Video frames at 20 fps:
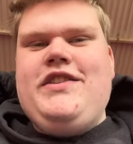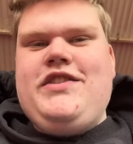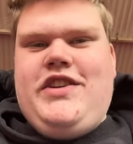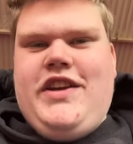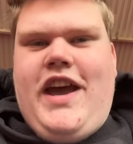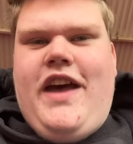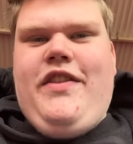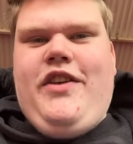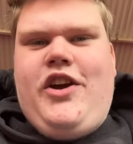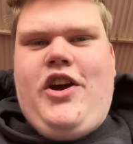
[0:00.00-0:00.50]
to
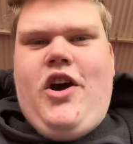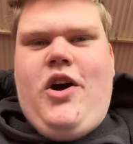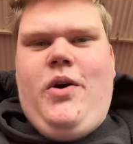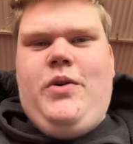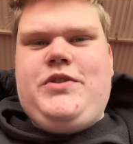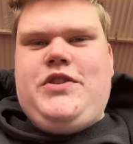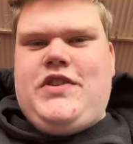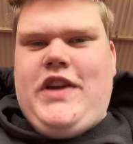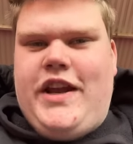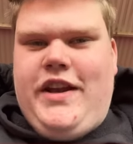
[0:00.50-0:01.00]
get the
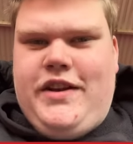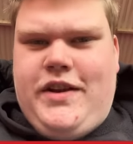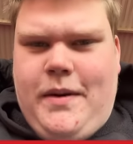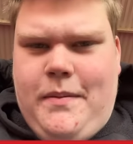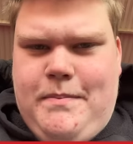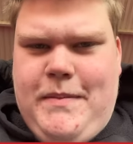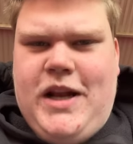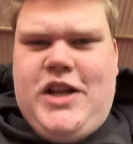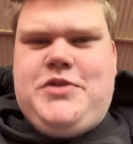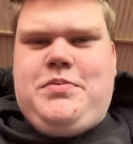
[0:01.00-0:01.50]
goal, send
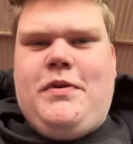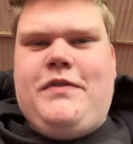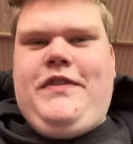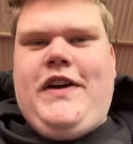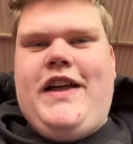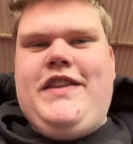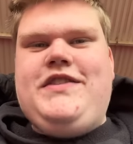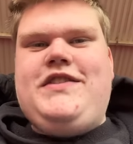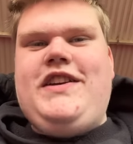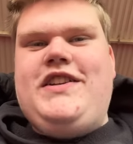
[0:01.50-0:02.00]
Middlesbrough
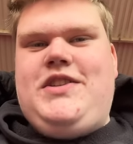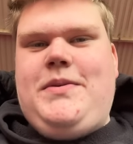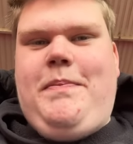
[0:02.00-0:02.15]
fans into